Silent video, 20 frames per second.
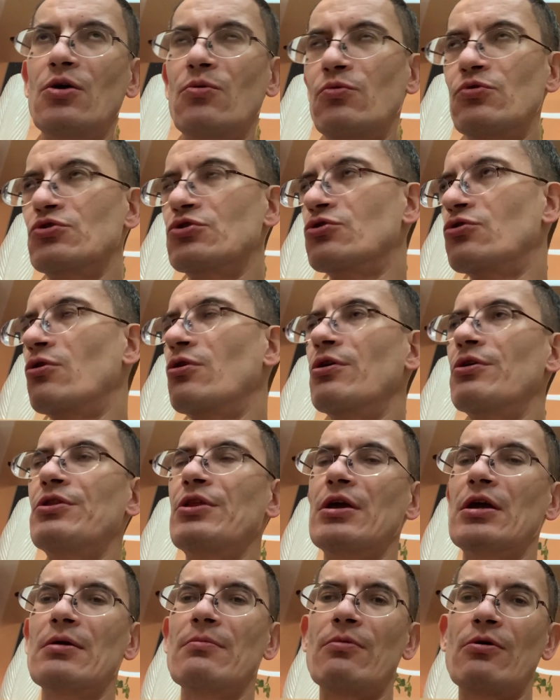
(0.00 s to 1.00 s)
We should only
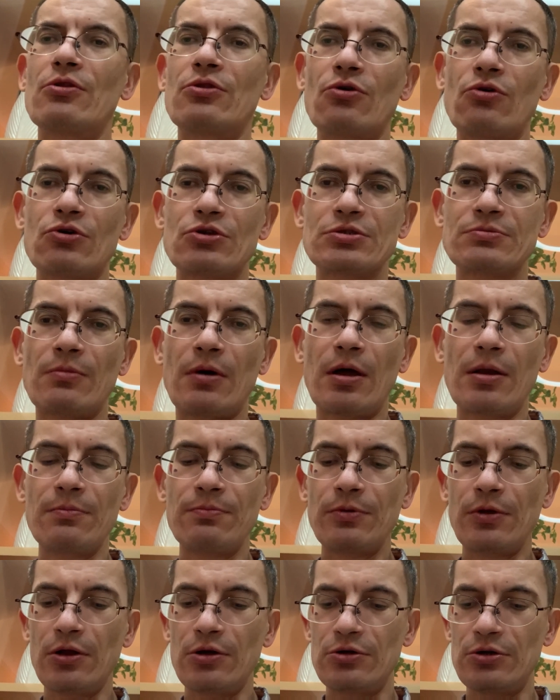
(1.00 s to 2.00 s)
think about the Ottoman
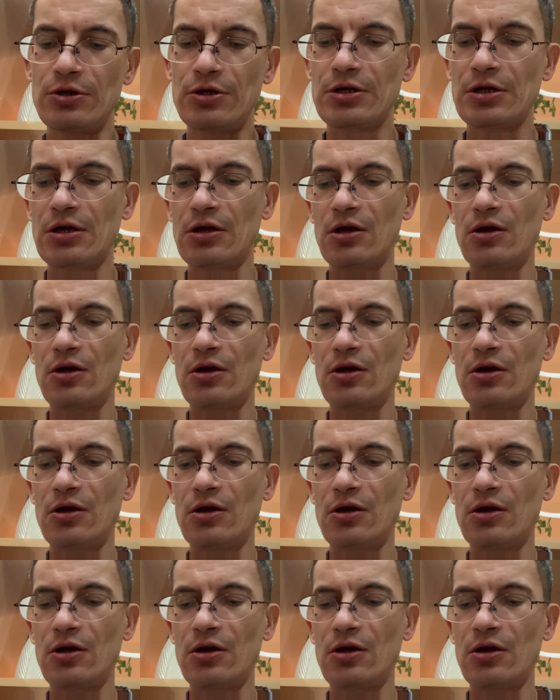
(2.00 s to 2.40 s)
period,